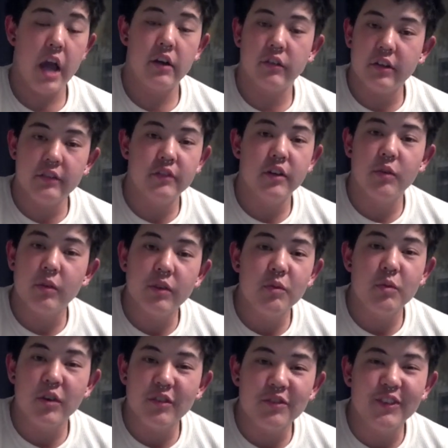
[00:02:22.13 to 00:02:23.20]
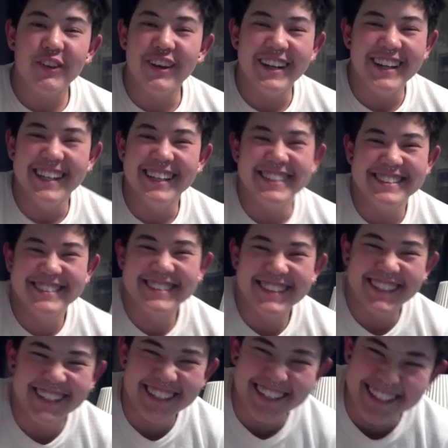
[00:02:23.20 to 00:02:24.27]
I don't even know what the word for it
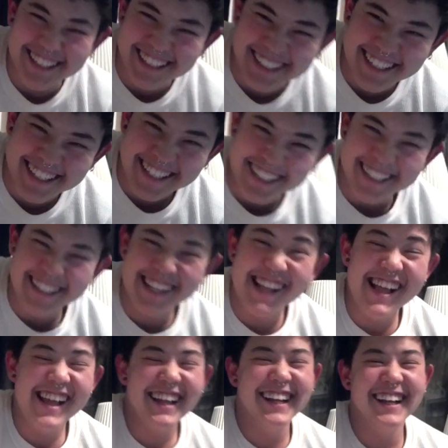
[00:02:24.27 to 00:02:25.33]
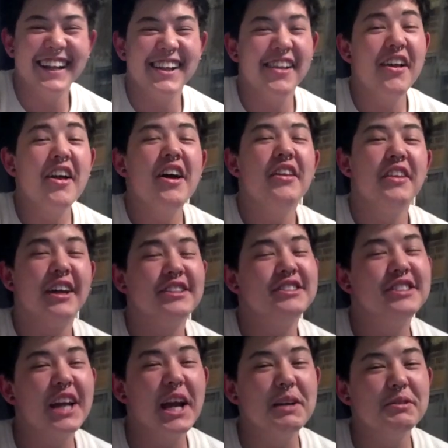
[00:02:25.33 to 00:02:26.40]
is.
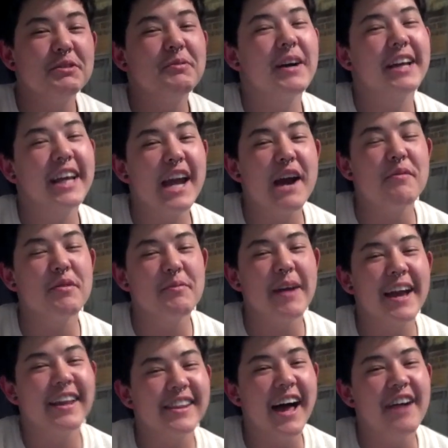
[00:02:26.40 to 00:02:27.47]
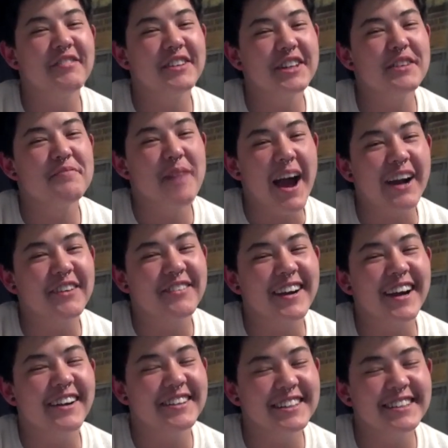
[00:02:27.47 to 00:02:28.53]
That's James, my cameraman, laughing in the
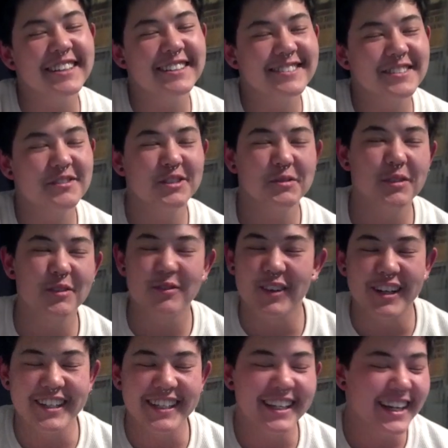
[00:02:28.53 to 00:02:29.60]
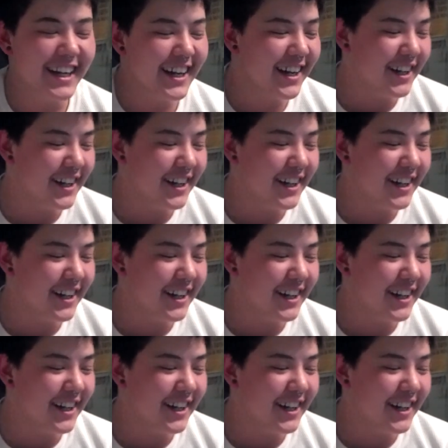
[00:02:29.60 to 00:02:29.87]
background. He thinks I'm super funny.